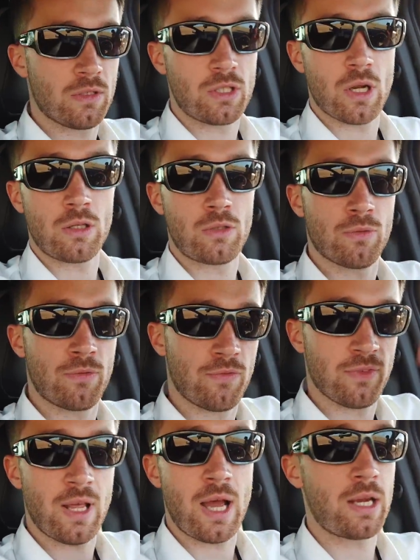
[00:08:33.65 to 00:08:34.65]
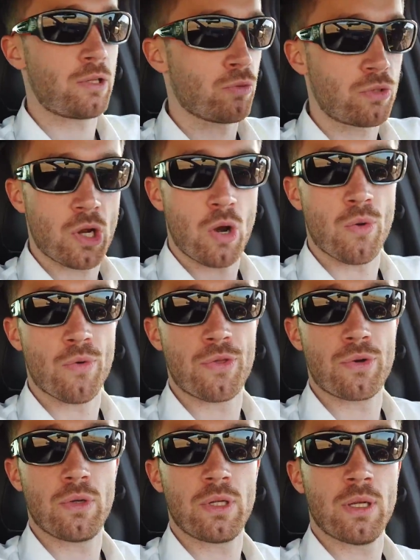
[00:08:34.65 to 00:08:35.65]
and dirt to fly, to go through